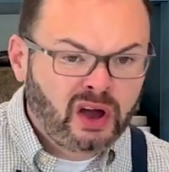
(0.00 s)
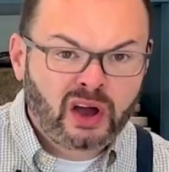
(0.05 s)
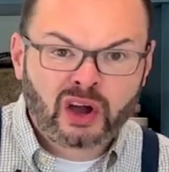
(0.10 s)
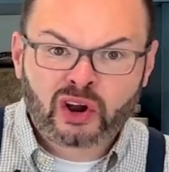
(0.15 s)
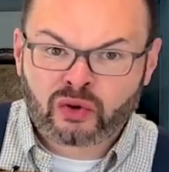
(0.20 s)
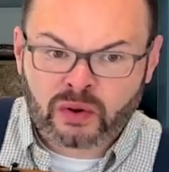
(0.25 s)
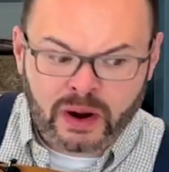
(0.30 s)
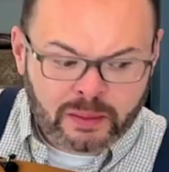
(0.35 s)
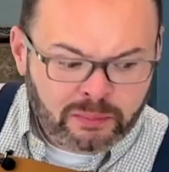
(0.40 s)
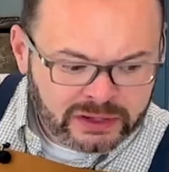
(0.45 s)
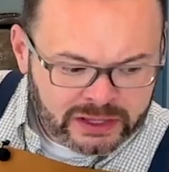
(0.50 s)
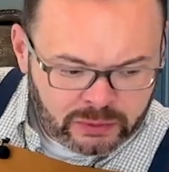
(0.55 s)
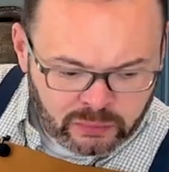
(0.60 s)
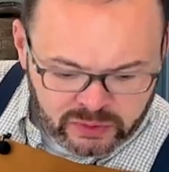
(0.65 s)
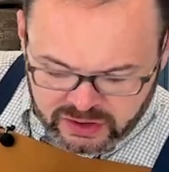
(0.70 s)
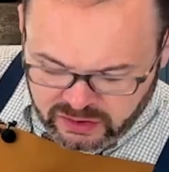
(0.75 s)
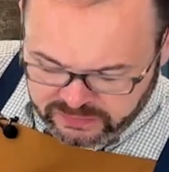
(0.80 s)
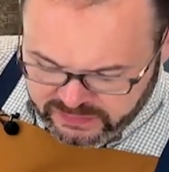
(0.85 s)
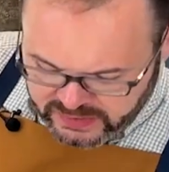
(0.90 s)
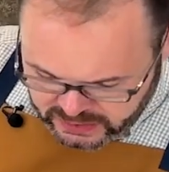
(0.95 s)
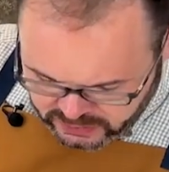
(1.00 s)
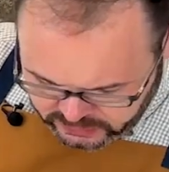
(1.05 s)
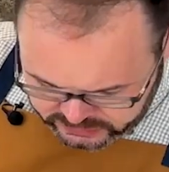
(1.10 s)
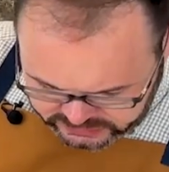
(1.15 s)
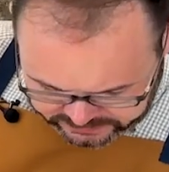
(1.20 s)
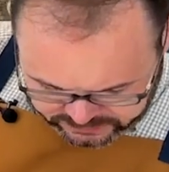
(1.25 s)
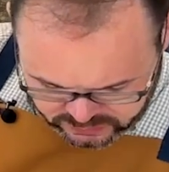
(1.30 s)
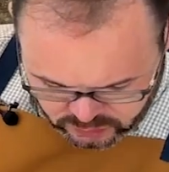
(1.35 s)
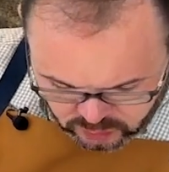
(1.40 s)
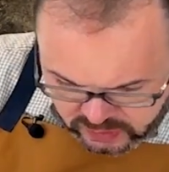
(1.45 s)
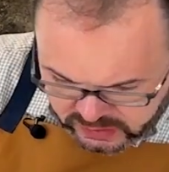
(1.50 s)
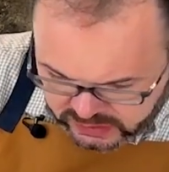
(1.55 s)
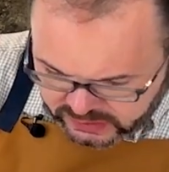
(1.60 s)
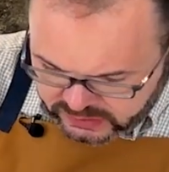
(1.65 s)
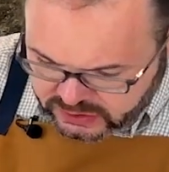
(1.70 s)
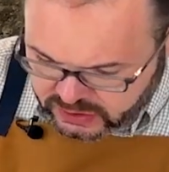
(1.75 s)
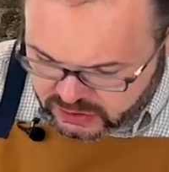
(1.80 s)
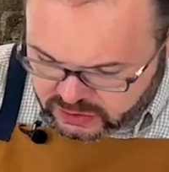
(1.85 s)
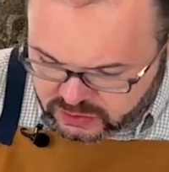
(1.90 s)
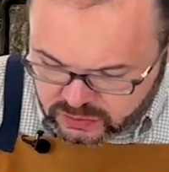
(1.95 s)
crumble it with your fingers if you
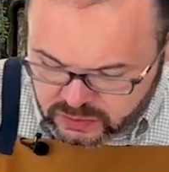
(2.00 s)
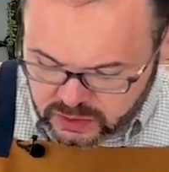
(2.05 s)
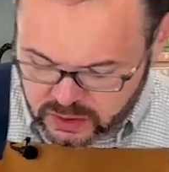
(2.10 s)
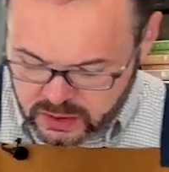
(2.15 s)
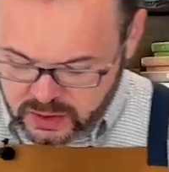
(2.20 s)
wanted to.